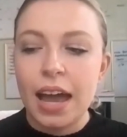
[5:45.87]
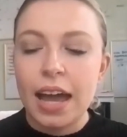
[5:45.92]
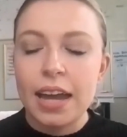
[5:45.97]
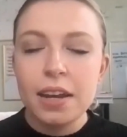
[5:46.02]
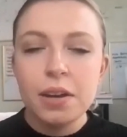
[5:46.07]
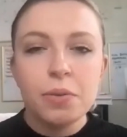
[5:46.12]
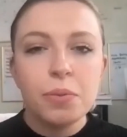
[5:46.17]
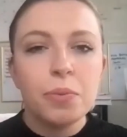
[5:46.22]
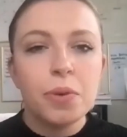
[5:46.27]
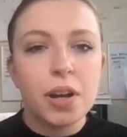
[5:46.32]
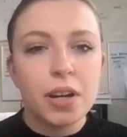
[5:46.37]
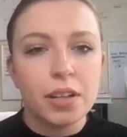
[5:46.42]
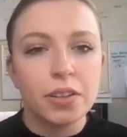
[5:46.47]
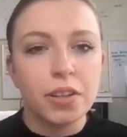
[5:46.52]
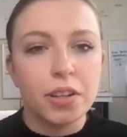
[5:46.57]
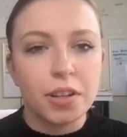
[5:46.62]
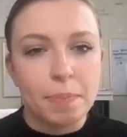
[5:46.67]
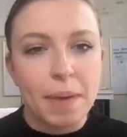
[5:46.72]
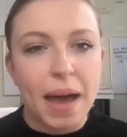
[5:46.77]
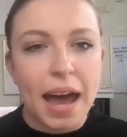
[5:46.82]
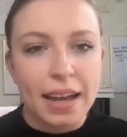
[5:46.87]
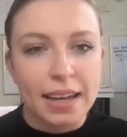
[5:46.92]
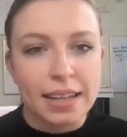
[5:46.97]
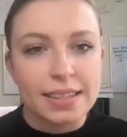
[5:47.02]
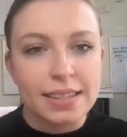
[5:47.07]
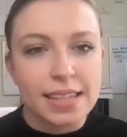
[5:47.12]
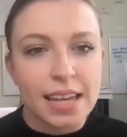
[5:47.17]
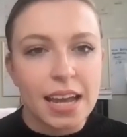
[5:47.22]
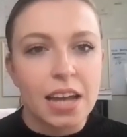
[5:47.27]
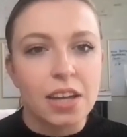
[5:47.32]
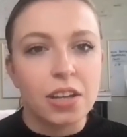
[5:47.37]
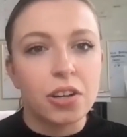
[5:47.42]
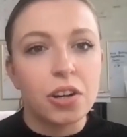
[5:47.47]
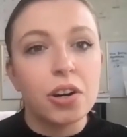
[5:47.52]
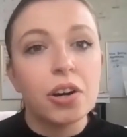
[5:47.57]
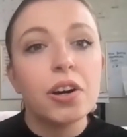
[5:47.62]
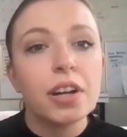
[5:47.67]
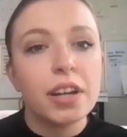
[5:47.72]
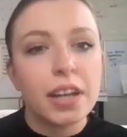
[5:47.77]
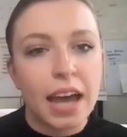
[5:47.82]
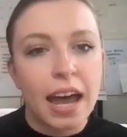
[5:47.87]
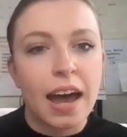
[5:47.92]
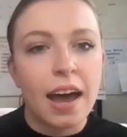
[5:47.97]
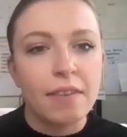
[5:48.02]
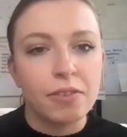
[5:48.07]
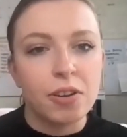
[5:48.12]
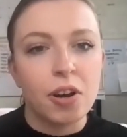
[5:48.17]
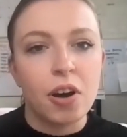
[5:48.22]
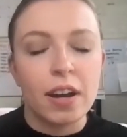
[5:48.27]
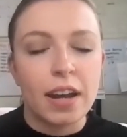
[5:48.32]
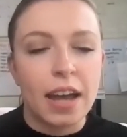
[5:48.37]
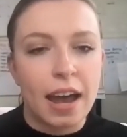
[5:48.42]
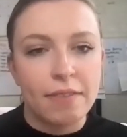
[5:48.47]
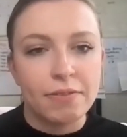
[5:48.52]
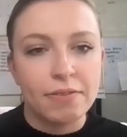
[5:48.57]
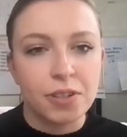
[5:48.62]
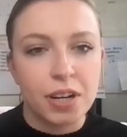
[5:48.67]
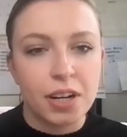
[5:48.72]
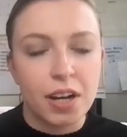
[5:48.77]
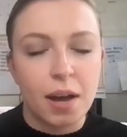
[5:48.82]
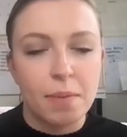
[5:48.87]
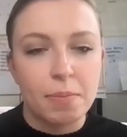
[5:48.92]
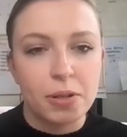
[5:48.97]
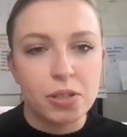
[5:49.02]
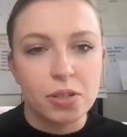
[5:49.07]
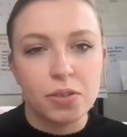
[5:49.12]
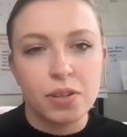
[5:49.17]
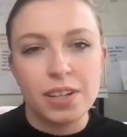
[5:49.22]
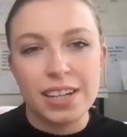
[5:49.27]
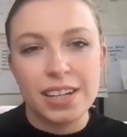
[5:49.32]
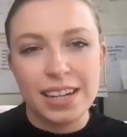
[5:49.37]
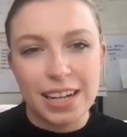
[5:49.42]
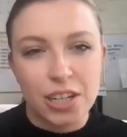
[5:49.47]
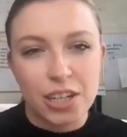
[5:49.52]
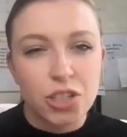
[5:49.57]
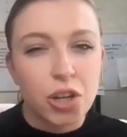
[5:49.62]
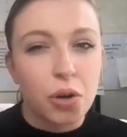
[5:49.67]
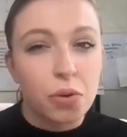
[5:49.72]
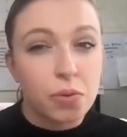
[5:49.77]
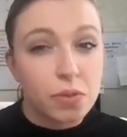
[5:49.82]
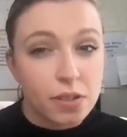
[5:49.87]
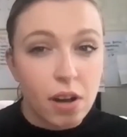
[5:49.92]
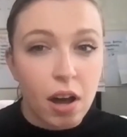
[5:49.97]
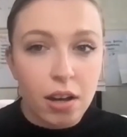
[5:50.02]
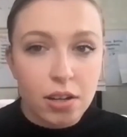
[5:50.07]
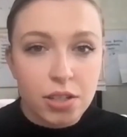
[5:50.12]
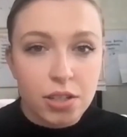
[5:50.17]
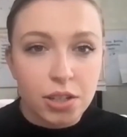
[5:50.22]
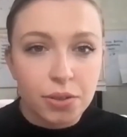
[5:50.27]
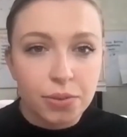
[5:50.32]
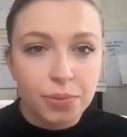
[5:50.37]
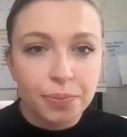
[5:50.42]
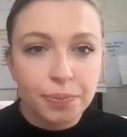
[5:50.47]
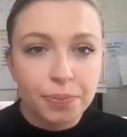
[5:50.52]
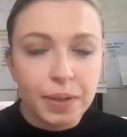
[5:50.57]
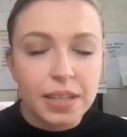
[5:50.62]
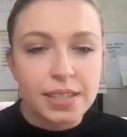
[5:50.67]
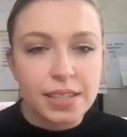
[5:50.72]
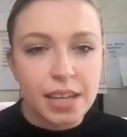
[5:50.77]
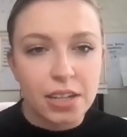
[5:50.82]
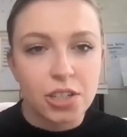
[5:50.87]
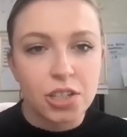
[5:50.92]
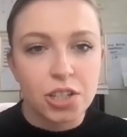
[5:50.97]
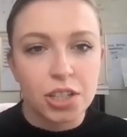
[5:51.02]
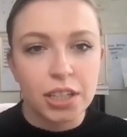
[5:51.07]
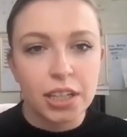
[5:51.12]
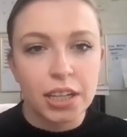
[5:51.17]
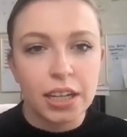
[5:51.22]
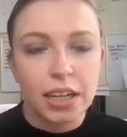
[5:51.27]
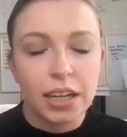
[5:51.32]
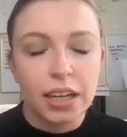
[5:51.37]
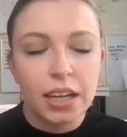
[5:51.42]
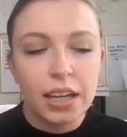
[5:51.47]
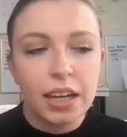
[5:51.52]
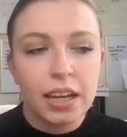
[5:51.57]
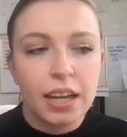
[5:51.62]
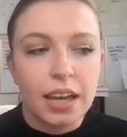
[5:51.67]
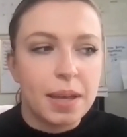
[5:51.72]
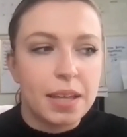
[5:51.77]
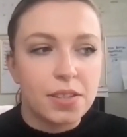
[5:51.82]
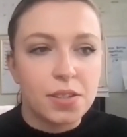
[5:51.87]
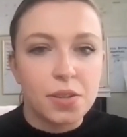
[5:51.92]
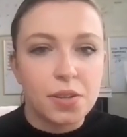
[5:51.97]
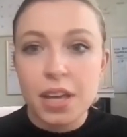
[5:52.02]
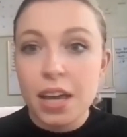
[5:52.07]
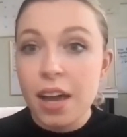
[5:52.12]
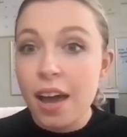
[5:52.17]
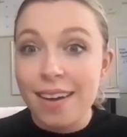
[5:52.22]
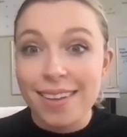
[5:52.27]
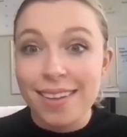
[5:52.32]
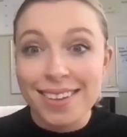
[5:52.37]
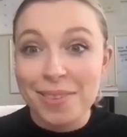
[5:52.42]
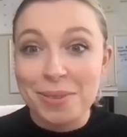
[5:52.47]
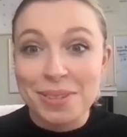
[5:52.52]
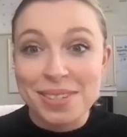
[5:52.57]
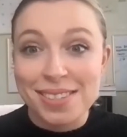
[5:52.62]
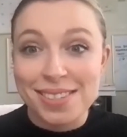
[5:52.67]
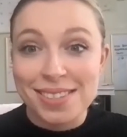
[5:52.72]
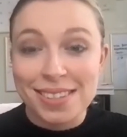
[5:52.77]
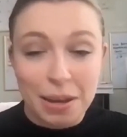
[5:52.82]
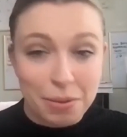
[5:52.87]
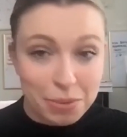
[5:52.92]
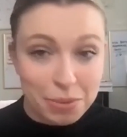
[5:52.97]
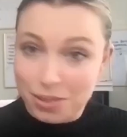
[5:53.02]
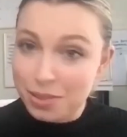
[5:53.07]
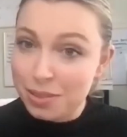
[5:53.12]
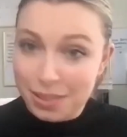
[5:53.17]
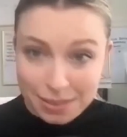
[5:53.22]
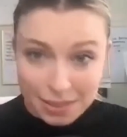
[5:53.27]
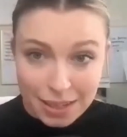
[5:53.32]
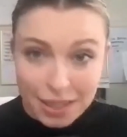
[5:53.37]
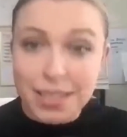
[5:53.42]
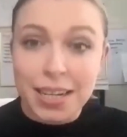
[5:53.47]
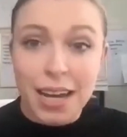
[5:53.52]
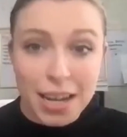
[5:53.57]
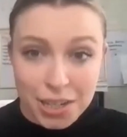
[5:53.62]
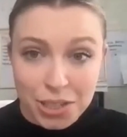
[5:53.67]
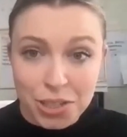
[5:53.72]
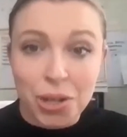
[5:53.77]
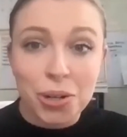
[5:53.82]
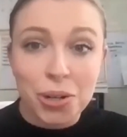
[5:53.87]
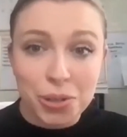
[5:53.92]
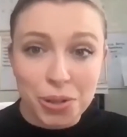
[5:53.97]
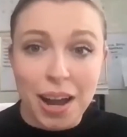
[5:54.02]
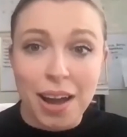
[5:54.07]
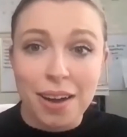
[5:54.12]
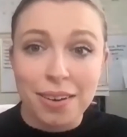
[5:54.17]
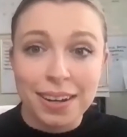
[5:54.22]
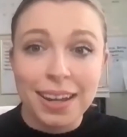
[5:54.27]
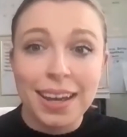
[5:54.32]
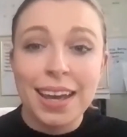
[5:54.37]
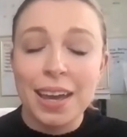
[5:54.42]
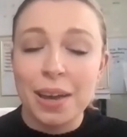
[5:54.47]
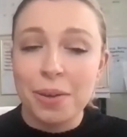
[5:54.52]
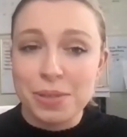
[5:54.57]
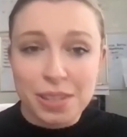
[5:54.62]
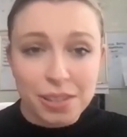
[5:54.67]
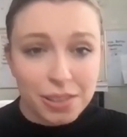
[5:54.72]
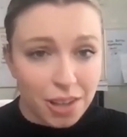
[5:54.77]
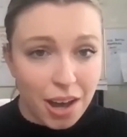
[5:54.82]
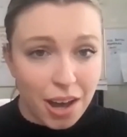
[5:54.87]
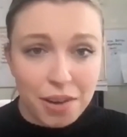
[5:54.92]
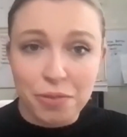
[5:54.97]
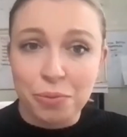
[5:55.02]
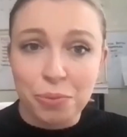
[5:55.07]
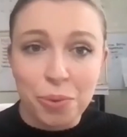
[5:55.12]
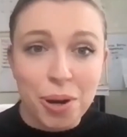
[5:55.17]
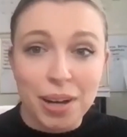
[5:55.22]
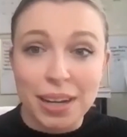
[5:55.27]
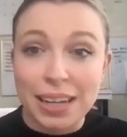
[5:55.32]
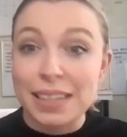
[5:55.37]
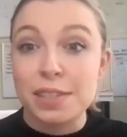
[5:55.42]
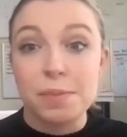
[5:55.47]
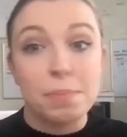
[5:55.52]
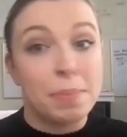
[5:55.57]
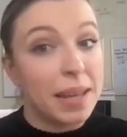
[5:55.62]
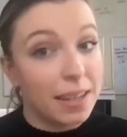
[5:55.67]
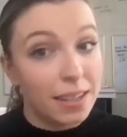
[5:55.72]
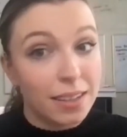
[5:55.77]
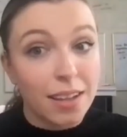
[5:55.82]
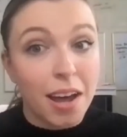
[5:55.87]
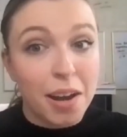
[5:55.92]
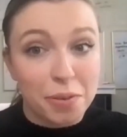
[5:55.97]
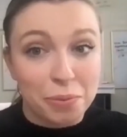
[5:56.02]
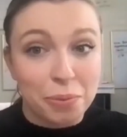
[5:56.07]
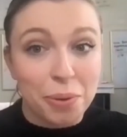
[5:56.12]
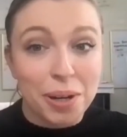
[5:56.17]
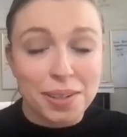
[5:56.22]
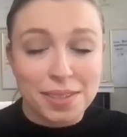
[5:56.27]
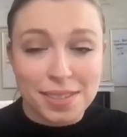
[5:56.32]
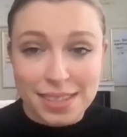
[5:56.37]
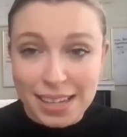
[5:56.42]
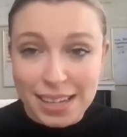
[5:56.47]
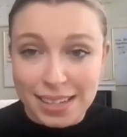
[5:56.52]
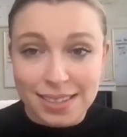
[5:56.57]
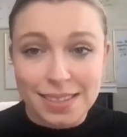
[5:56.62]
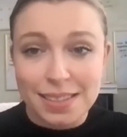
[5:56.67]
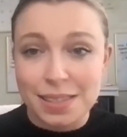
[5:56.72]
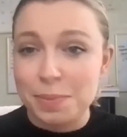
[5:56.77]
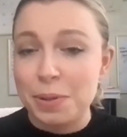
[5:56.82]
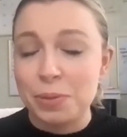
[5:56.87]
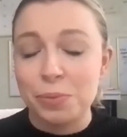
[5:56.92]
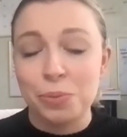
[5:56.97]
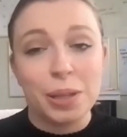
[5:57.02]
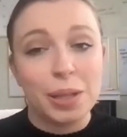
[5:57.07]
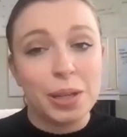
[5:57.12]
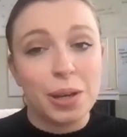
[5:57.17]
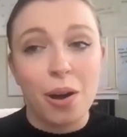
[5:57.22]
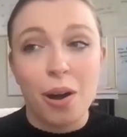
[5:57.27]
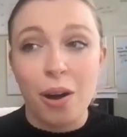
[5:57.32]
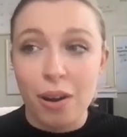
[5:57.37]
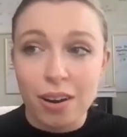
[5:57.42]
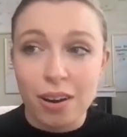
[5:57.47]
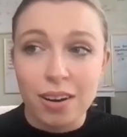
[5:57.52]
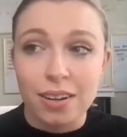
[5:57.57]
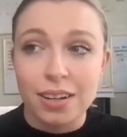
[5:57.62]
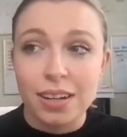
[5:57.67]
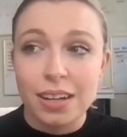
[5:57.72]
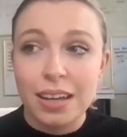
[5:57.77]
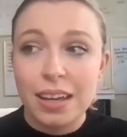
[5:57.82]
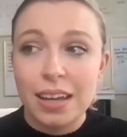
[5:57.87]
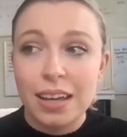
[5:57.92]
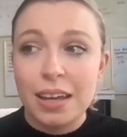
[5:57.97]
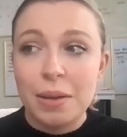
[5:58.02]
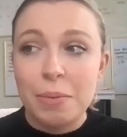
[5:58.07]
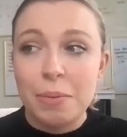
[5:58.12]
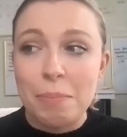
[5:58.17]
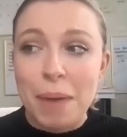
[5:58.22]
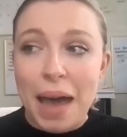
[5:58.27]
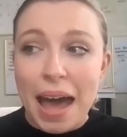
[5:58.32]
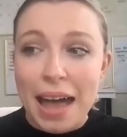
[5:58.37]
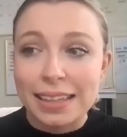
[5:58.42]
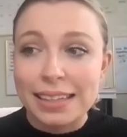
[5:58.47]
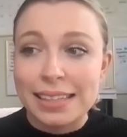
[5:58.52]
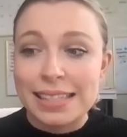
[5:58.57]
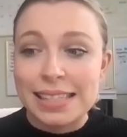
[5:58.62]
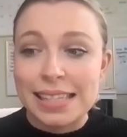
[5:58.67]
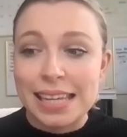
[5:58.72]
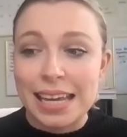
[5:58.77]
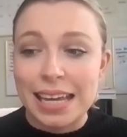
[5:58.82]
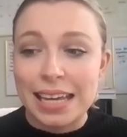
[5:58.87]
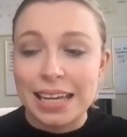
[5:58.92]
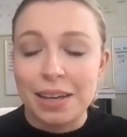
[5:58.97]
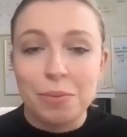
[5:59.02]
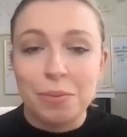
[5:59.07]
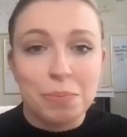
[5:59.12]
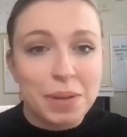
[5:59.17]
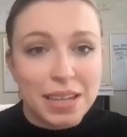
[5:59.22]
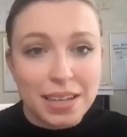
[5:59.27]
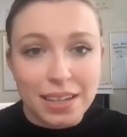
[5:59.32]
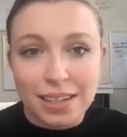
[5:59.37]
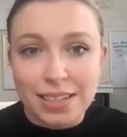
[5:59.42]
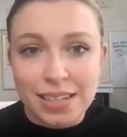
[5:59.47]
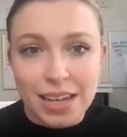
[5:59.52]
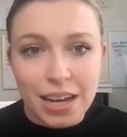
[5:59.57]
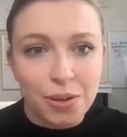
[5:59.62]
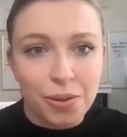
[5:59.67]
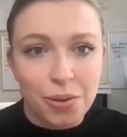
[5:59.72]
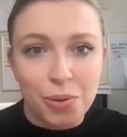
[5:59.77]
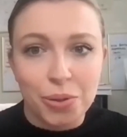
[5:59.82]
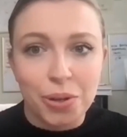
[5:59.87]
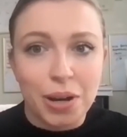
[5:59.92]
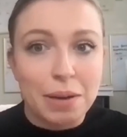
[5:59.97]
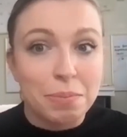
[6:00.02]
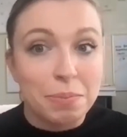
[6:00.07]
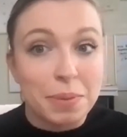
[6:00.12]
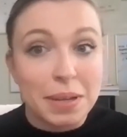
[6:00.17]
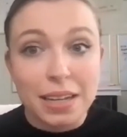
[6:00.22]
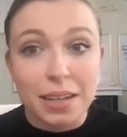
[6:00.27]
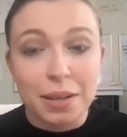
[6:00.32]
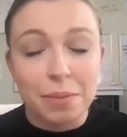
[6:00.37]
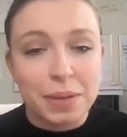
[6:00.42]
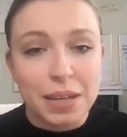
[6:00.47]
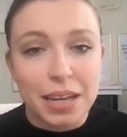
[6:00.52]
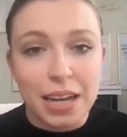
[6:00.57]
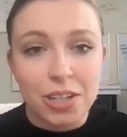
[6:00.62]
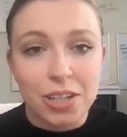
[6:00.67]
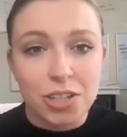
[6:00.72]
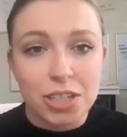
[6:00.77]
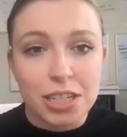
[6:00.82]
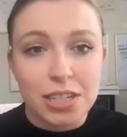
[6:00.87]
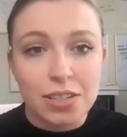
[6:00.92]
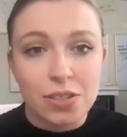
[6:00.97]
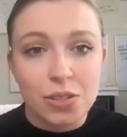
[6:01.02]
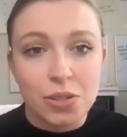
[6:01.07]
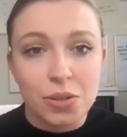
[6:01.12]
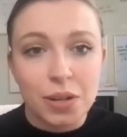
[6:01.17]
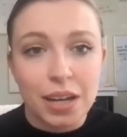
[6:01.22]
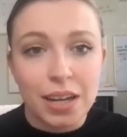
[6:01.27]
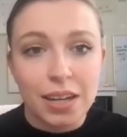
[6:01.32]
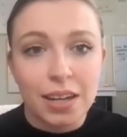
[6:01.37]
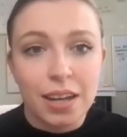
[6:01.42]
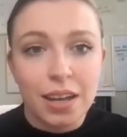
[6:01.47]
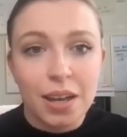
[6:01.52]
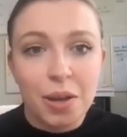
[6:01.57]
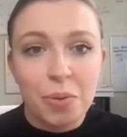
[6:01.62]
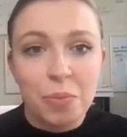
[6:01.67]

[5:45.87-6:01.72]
I didn't want to look back and say I could have gone after an opportunity and I chose not to. Mm-hmm. And so yeah, it was it was a tight turnaround. It was a lot of work. It's been a lot of work since. It's been really hard balancing being a title holder and being a PhD student.